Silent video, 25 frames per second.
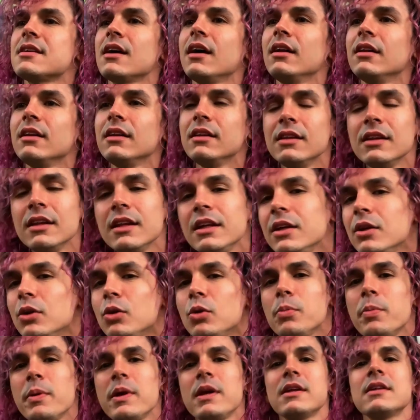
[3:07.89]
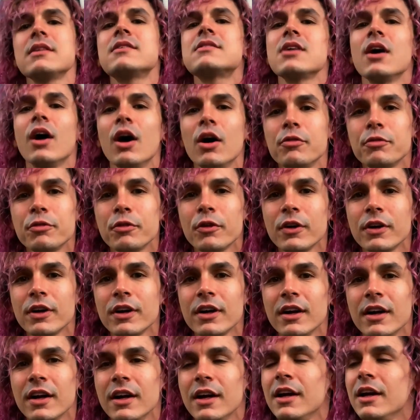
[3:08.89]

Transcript: a little bit tougher